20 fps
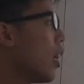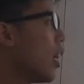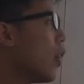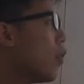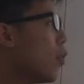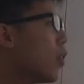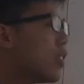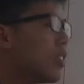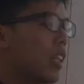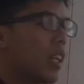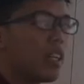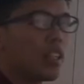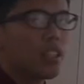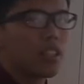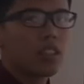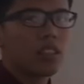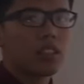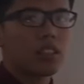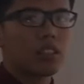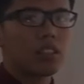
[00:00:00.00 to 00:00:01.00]

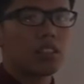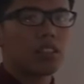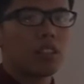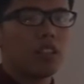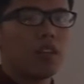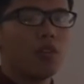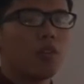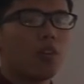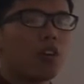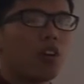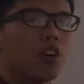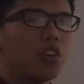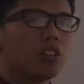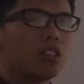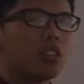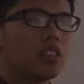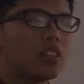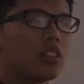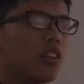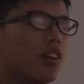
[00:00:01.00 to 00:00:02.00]
It will
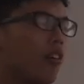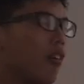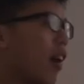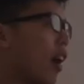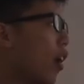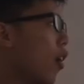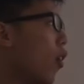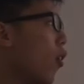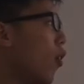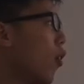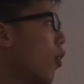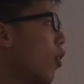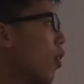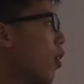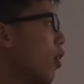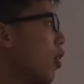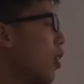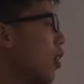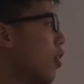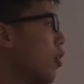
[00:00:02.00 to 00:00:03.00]
cost us around
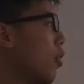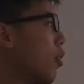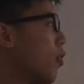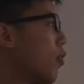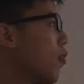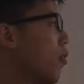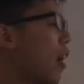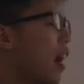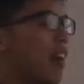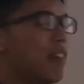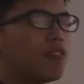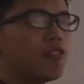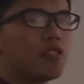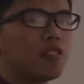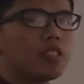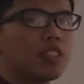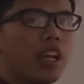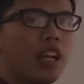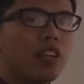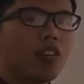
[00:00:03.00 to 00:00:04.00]
$5 to
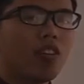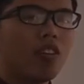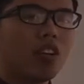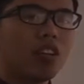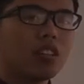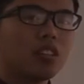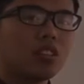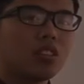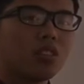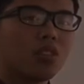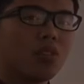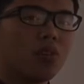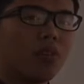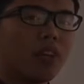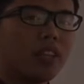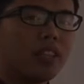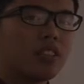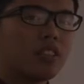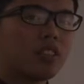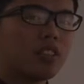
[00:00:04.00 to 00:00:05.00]
$10 to
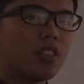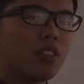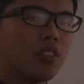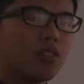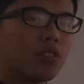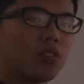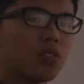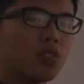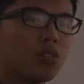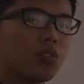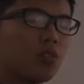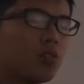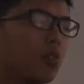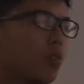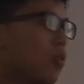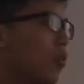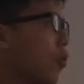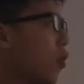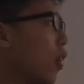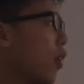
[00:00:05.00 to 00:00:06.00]
reach
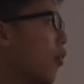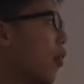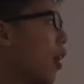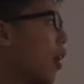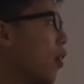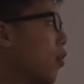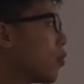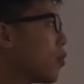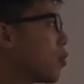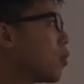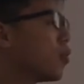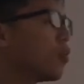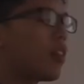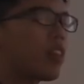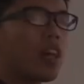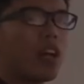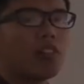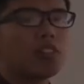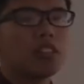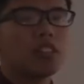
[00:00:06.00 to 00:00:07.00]
to around
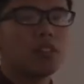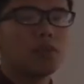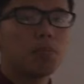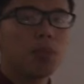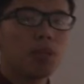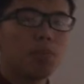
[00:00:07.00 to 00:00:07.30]
2,000